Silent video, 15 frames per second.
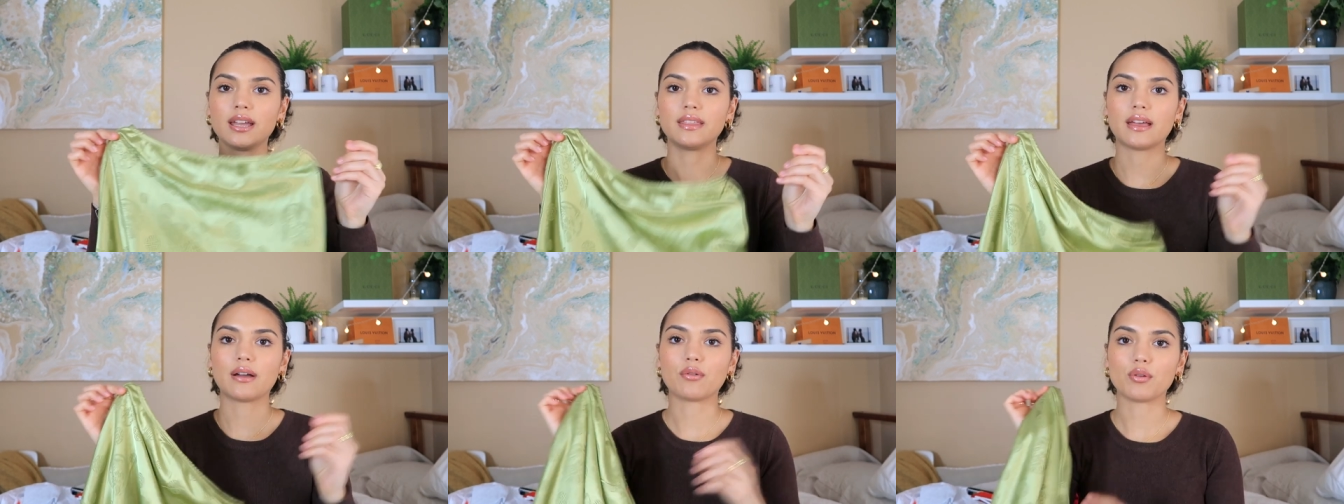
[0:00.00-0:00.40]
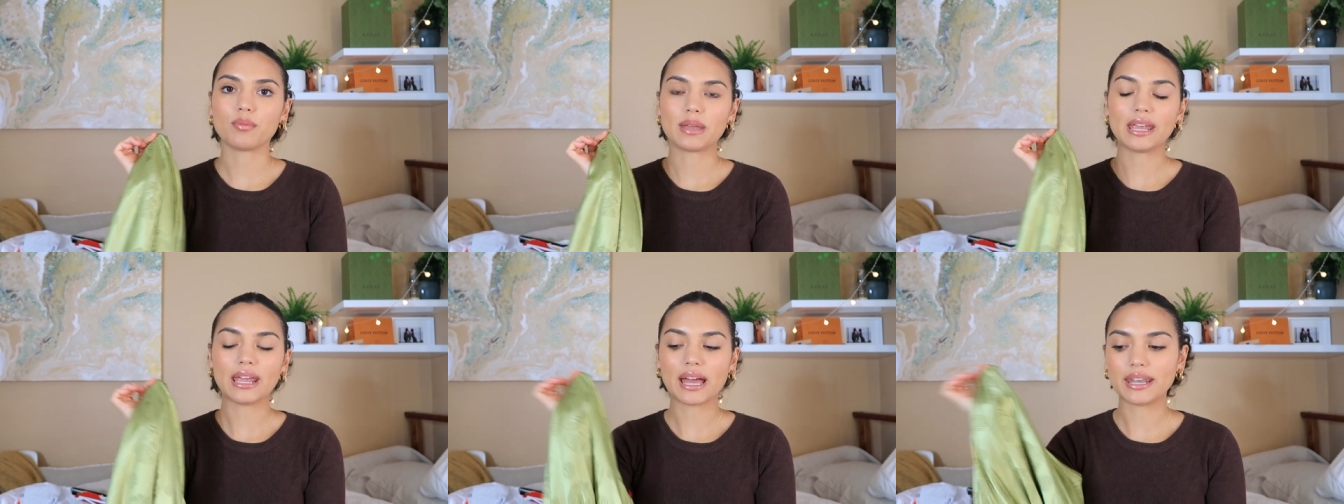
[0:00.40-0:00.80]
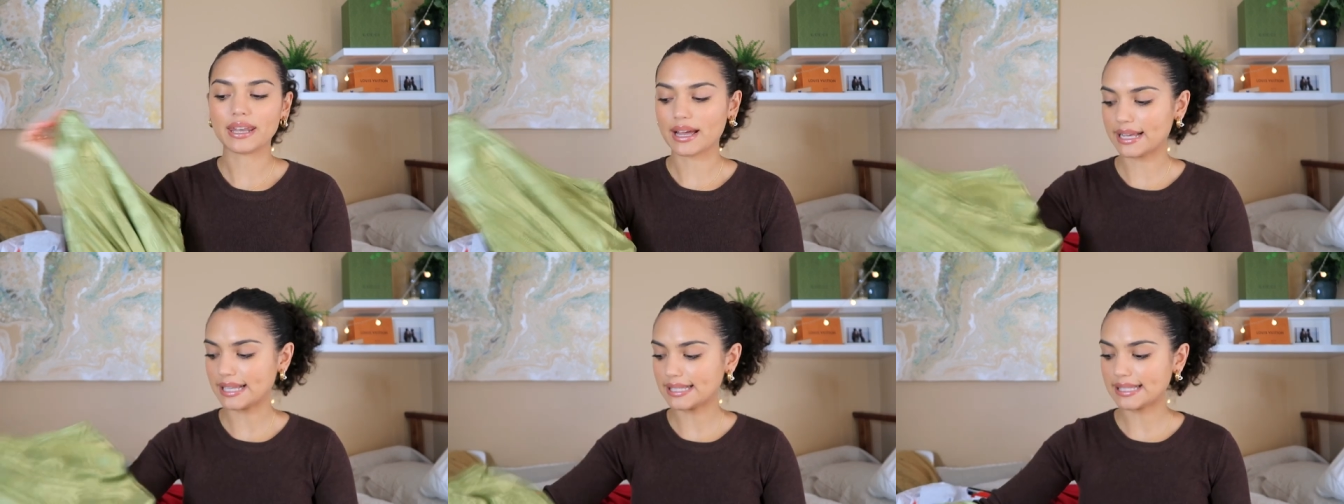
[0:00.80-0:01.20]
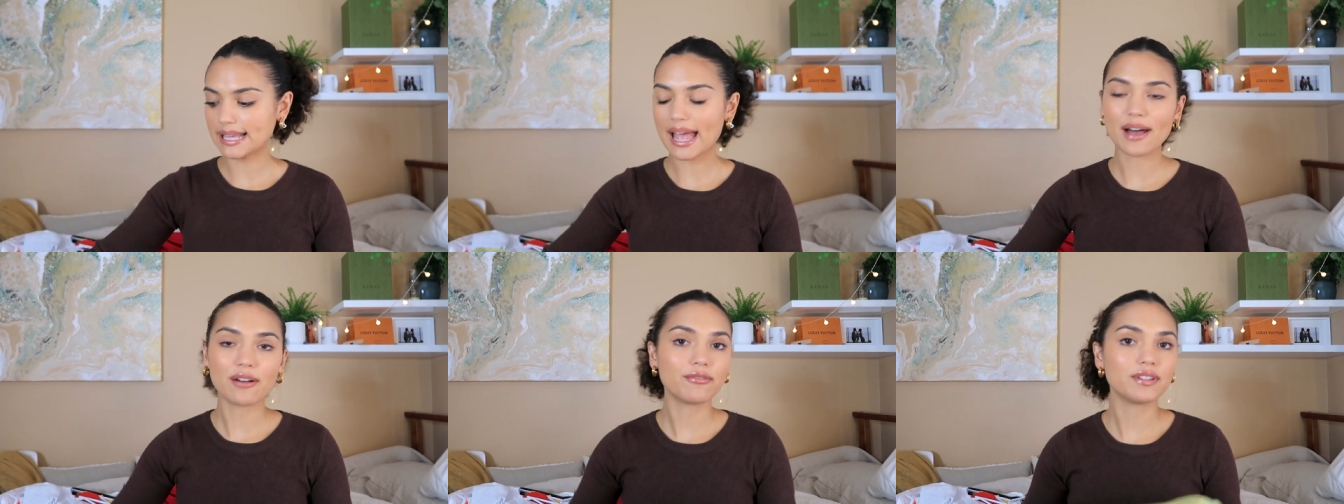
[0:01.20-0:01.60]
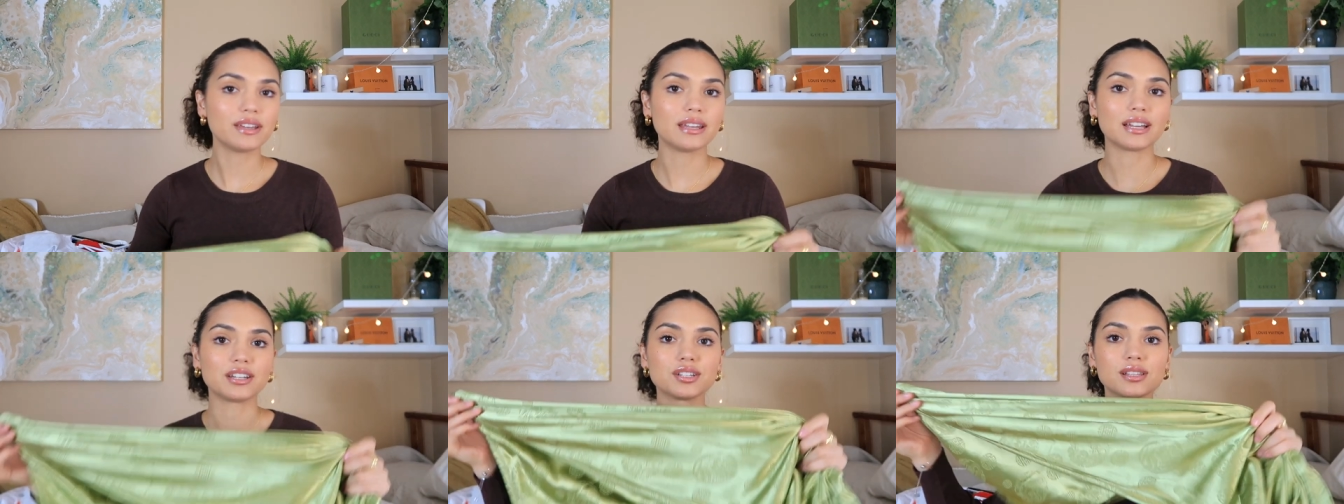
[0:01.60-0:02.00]
that will be a nice
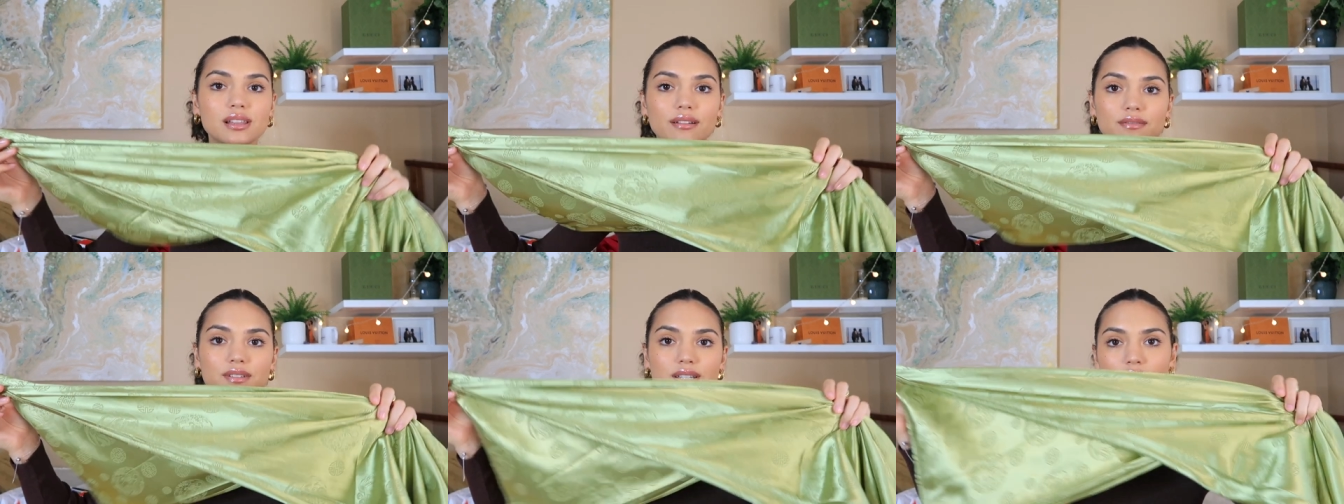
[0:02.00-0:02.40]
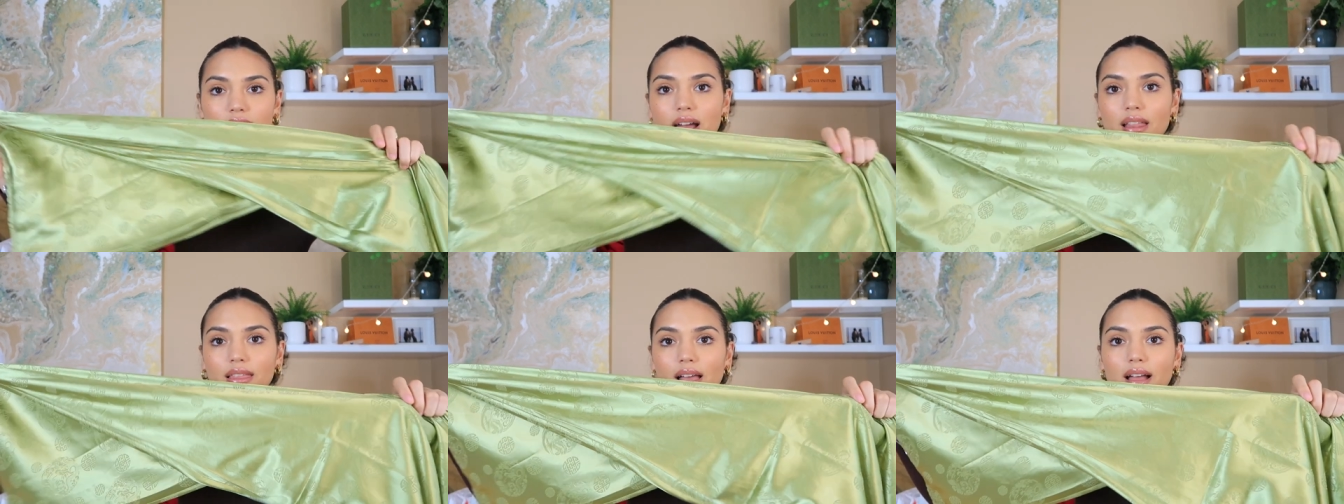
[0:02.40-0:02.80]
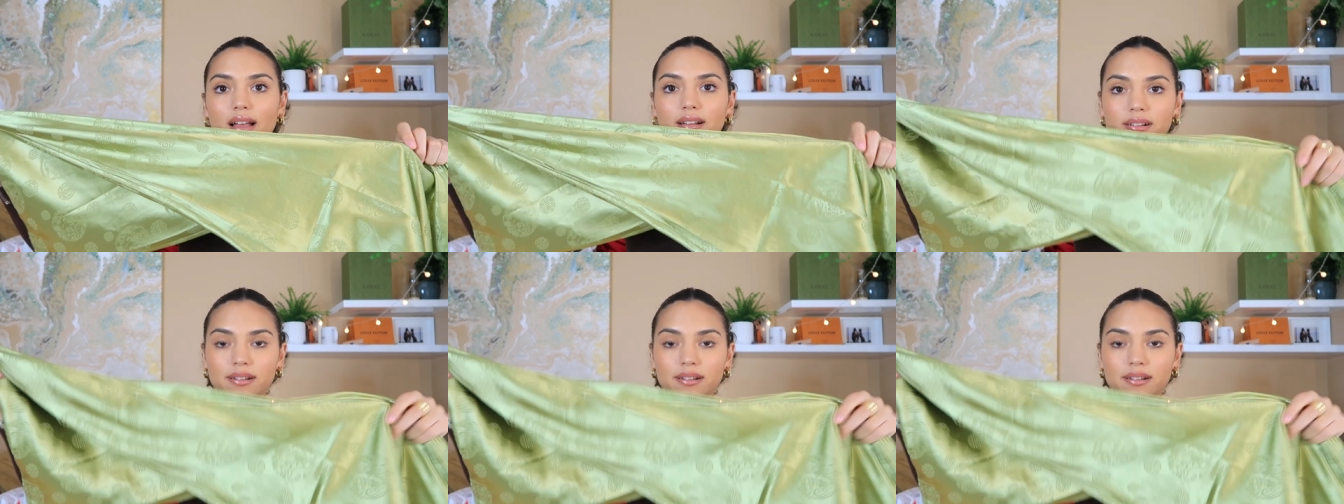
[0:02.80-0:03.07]
outfit. I just love the colour.